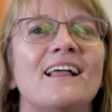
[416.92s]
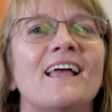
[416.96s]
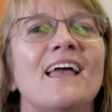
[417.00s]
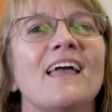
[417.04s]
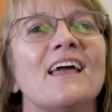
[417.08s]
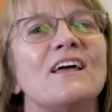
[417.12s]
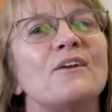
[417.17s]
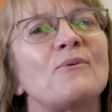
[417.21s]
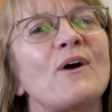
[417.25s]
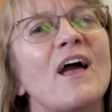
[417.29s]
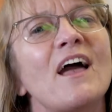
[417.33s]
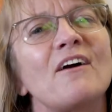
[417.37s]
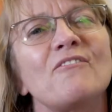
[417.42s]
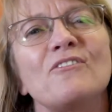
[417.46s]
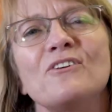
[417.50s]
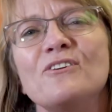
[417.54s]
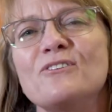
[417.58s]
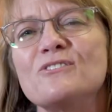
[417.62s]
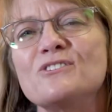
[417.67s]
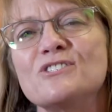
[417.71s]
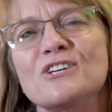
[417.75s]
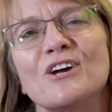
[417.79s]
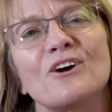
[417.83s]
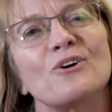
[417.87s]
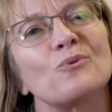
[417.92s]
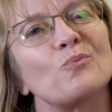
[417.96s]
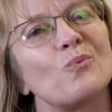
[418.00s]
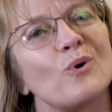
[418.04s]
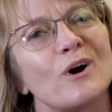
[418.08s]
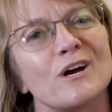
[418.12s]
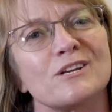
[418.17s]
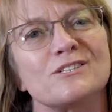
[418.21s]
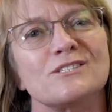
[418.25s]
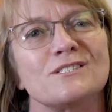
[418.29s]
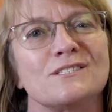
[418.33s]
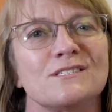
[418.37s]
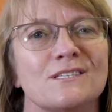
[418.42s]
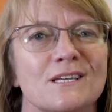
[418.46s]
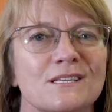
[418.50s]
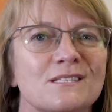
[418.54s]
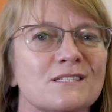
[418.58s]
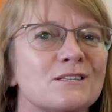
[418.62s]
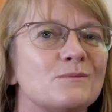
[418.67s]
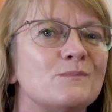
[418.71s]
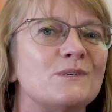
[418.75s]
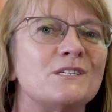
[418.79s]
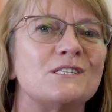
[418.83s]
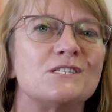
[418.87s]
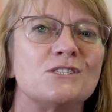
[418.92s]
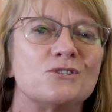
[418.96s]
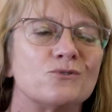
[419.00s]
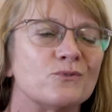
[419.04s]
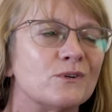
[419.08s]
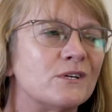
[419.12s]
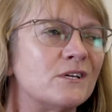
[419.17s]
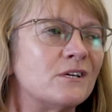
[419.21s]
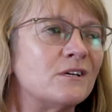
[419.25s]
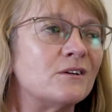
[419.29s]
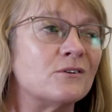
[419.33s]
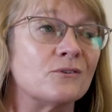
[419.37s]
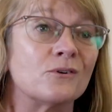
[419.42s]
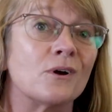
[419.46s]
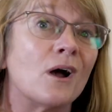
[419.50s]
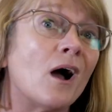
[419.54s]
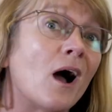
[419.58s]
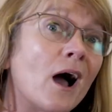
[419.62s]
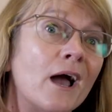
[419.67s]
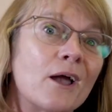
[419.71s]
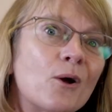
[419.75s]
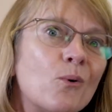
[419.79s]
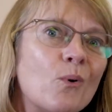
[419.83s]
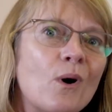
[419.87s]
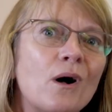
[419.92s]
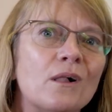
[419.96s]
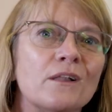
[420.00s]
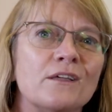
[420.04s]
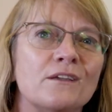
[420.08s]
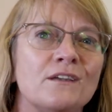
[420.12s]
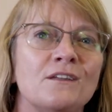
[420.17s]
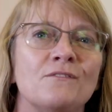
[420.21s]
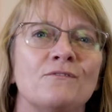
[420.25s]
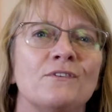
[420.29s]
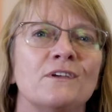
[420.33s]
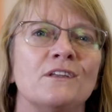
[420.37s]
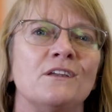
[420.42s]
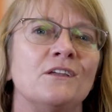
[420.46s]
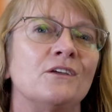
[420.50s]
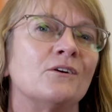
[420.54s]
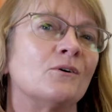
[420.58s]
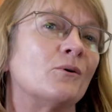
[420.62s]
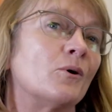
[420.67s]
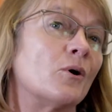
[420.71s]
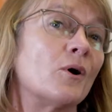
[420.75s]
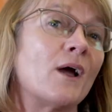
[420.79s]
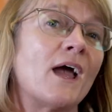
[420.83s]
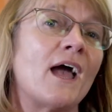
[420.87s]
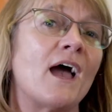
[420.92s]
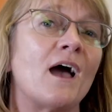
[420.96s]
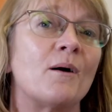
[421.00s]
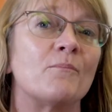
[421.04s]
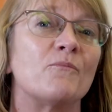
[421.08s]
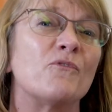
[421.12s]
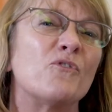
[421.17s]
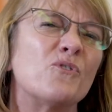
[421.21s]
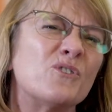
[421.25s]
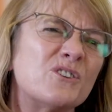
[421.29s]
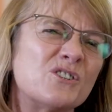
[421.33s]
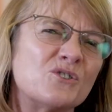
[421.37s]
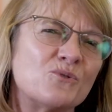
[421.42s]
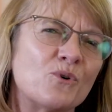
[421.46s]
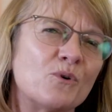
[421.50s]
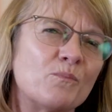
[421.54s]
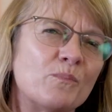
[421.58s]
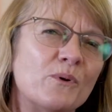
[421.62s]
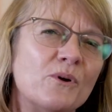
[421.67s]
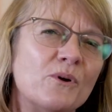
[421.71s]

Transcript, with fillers: And having your child watch Sesame Street or a high-quality video or app for a short